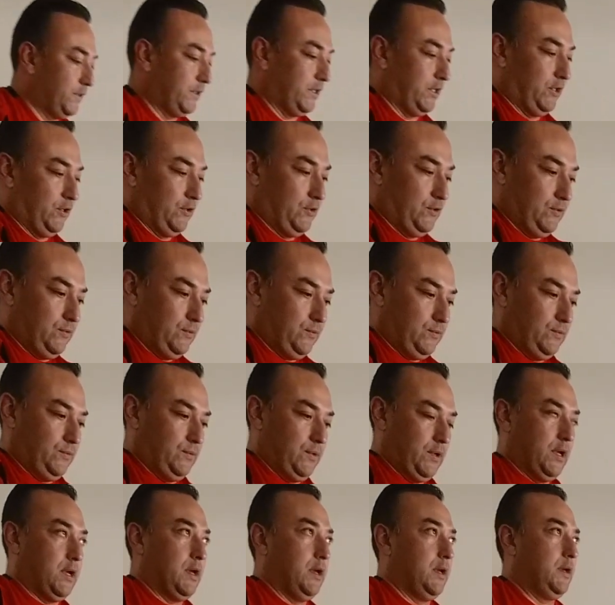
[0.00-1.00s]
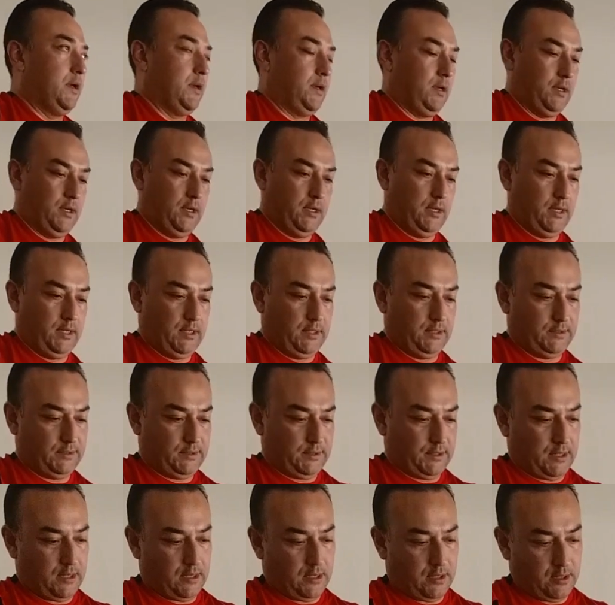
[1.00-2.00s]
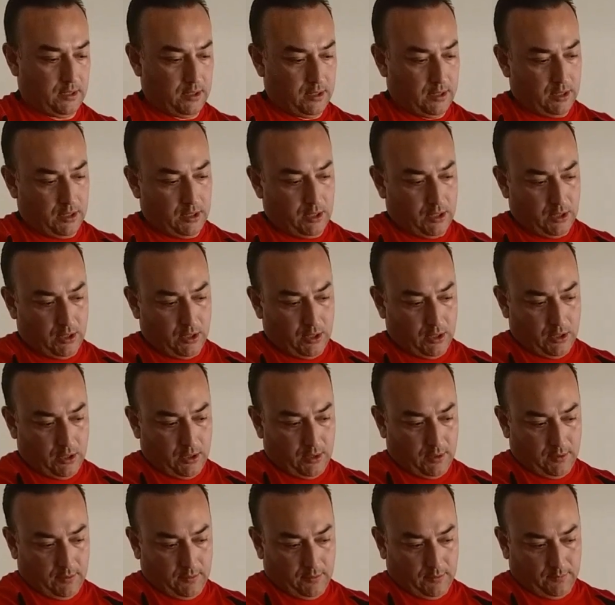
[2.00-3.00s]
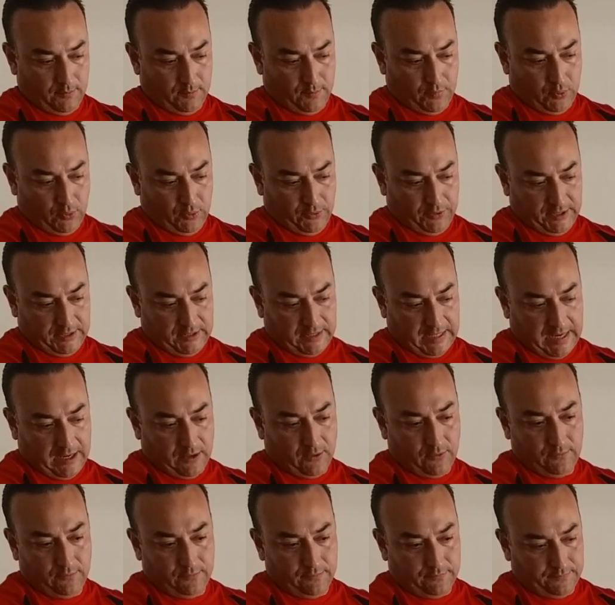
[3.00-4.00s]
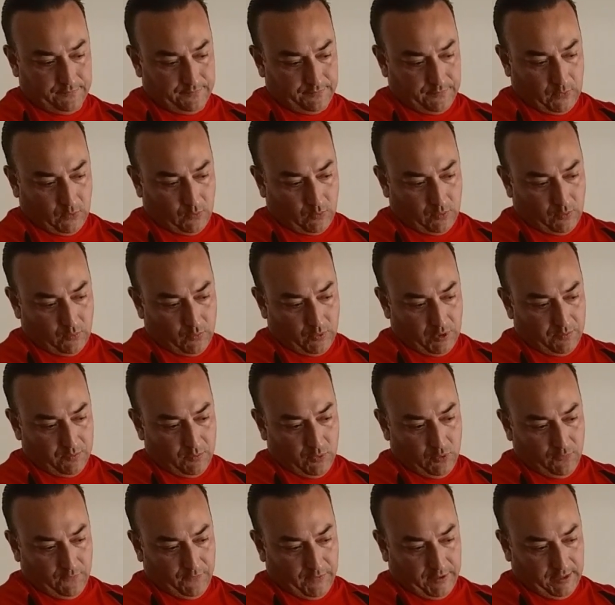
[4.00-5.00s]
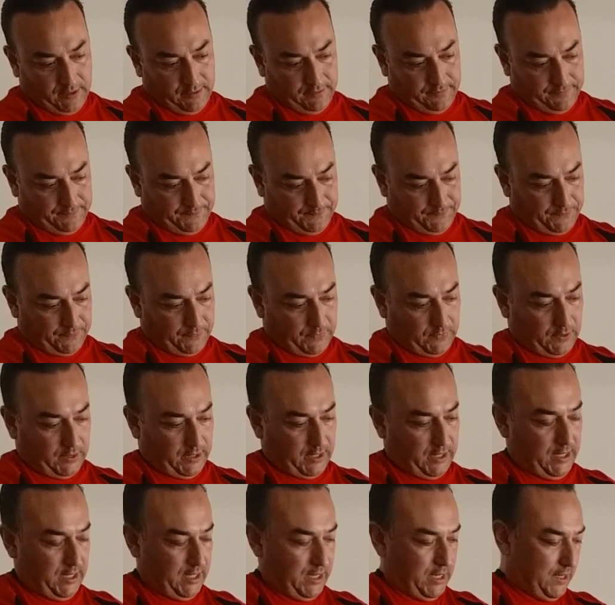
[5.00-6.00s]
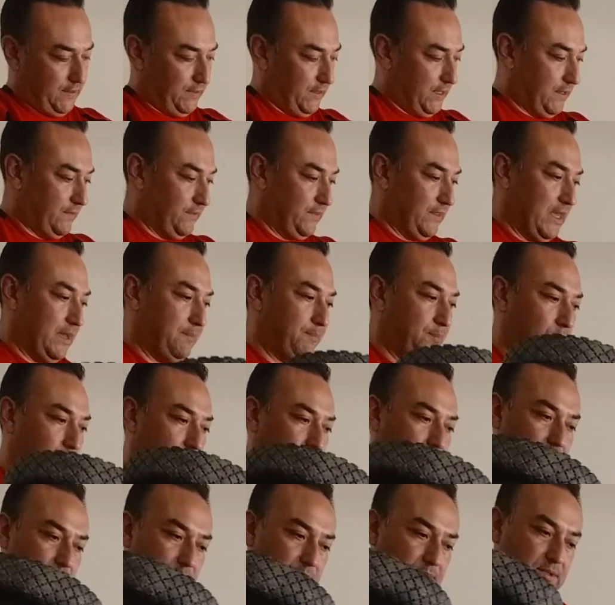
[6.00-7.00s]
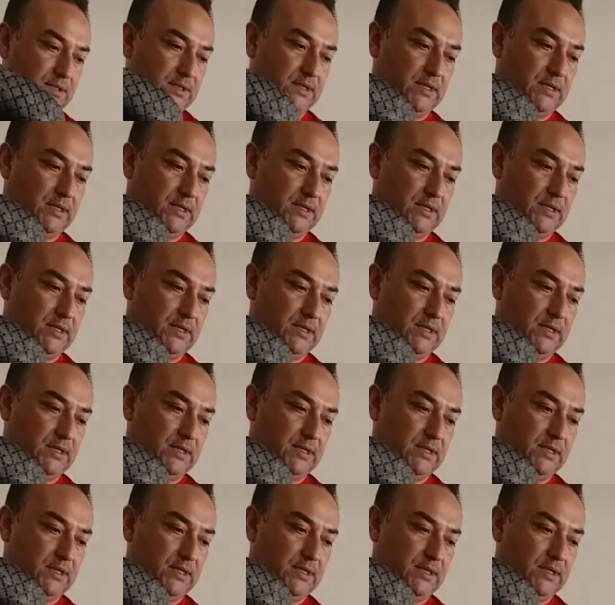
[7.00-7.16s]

first thing you do is pull this out, remove it, okay, and then that part